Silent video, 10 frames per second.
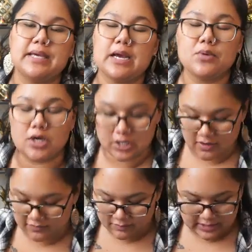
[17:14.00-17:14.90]
my camera cut
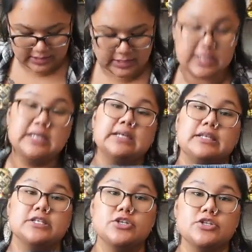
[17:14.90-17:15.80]
off. But
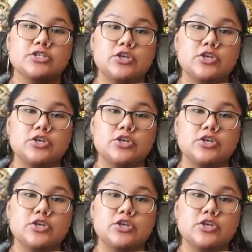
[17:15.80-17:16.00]
these are the